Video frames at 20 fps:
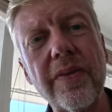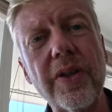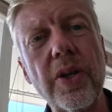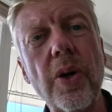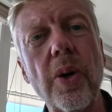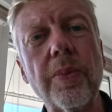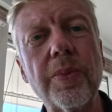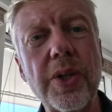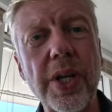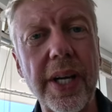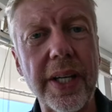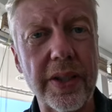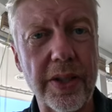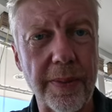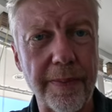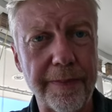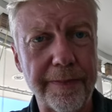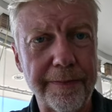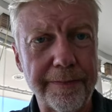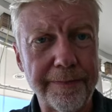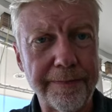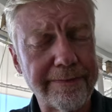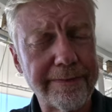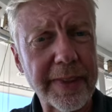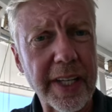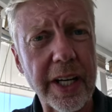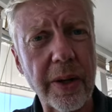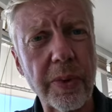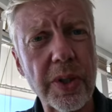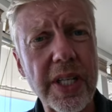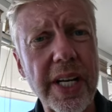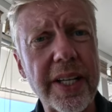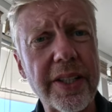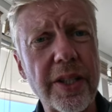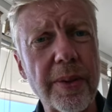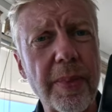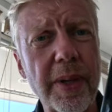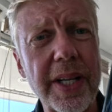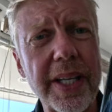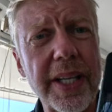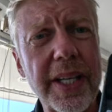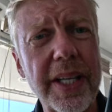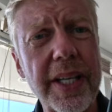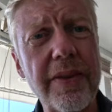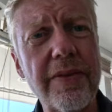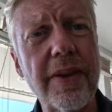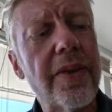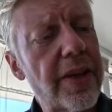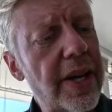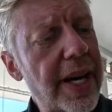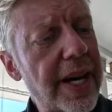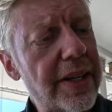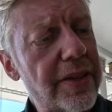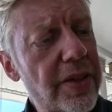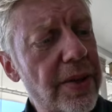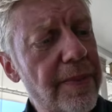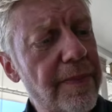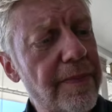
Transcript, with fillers: of the optics? And I was led to believe that